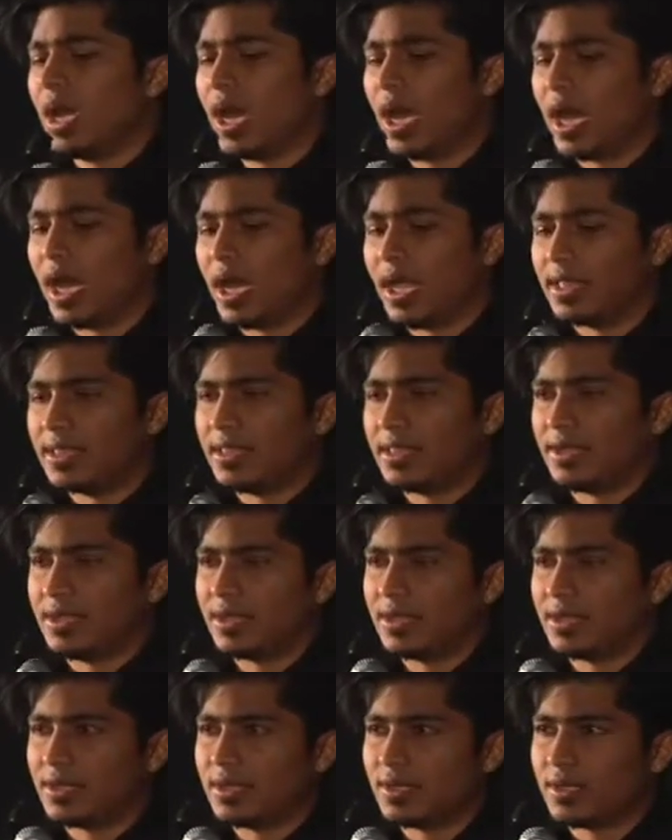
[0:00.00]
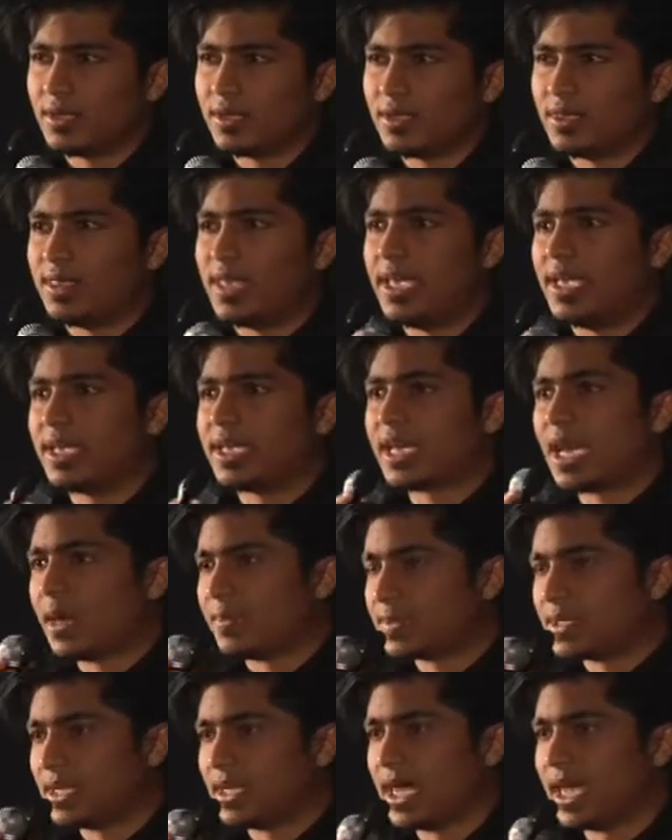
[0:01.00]
and they
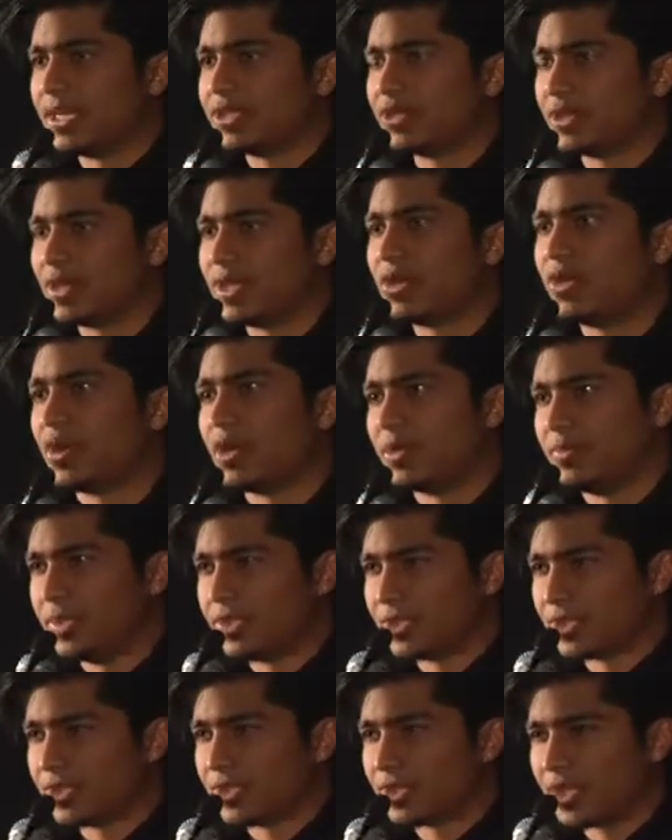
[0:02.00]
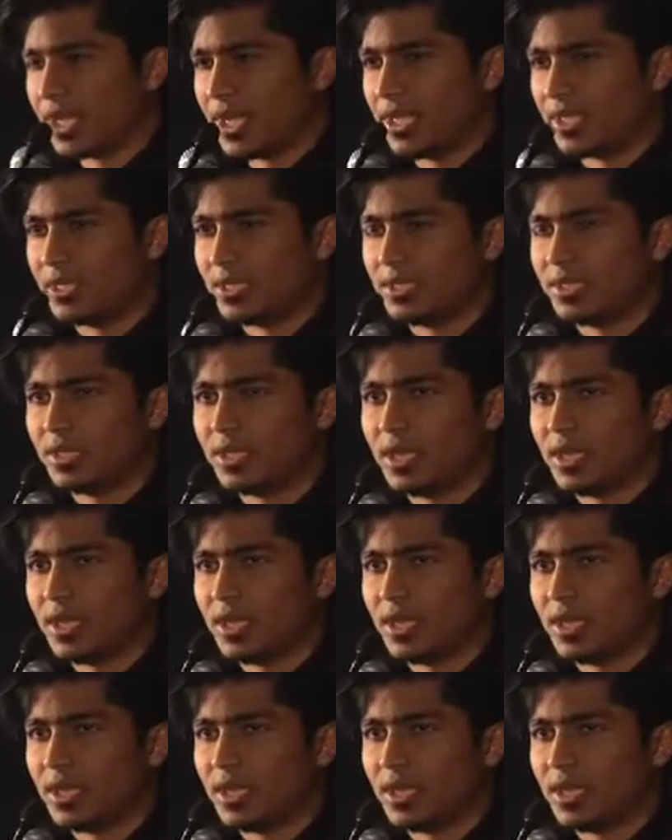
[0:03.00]
capitalized on economies of scale.